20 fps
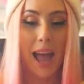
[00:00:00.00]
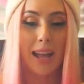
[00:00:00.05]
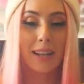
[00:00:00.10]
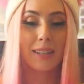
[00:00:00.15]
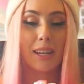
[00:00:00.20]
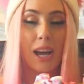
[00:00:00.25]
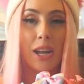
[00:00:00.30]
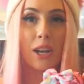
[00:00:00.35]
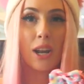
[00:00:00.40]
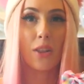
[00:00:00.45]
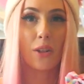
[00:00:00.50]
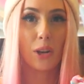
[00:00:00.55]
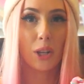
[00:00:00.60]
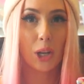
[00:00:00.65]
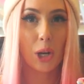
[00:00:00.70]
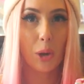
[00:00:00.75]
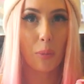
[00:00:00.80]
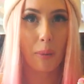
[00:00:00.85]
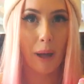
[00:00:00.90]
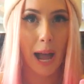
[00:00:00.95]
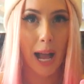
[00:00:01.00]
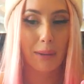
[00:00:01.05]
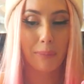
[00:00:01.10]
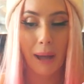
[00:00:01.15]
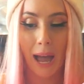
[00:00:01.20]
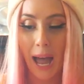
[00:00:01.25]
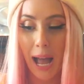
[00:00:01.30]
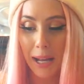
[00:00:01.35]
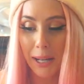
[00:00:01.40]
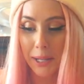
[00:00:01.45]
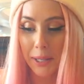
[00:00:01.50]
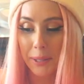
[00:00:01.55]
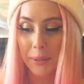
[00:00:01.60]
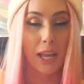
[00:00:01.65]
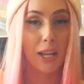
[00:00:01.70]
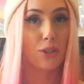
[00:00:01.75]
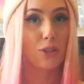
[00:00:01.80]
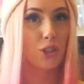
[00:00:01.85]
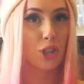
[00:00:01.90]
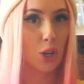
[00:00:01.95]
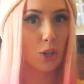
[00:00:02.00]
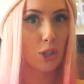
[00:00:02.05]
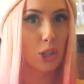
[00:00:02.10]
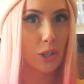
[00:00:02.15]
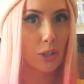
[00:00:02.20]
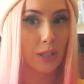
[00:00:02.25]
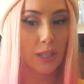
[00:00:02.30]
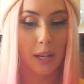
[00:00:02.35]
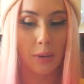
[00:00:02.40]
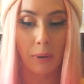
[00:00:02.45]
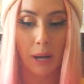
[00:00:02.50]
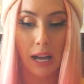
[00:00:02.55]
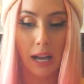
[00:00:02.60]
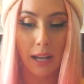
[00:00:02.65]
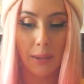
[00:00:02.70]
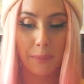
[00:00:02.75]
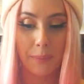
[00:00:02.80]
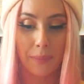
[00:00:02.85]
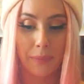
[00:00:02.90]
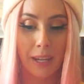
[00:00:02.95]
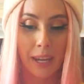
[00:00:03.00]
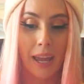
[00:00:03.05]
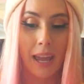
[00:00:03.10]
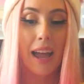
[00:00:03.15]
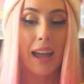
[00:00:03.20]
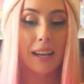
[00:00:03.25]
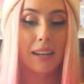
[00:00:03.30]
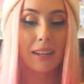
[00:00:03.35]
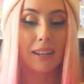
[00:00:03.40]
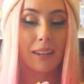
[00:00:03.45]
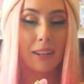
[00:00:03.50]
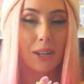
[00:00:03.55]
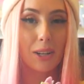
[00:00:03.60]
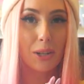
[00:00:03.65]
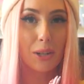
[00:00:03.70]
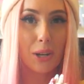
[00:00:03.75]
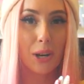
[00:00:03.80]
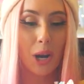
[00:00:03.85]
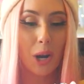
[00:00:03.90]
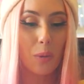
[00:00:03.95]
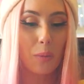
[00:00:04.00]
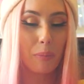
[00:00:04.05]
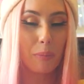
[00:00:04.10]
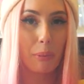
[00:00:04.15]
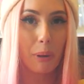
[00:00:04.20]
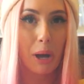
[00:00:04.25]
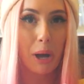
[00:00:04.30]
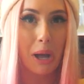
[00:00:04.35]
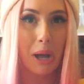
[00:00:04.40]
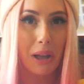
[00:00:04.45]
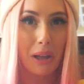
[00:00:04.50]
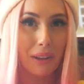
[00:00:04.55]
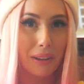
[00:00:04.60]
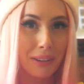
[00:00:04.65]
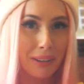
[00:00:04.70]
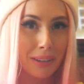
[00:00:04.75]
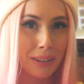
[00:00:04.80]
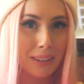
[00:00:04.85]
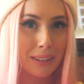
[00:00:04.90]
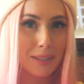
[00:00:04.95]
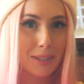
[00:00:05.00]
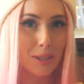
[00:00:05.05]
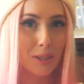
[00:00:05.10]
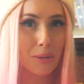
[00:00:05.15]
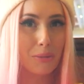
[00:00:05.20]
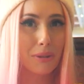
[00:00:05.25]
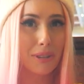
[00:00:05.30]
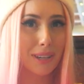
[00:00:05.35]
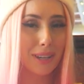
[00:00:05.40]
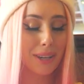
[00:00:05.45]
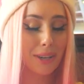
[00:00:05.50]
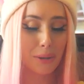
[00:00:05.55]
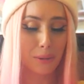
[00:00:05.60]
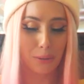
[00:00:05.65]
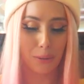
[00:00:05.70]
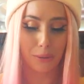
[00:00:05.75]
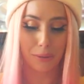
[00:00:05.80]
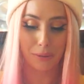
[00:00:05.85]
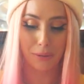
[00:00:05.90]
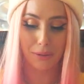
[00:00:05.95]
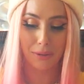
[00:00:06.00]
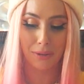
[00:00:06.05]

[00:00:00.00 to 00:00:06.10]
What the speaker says: And another little backpack. Thanks, JoJo Siwa. And a little notebook. So cute.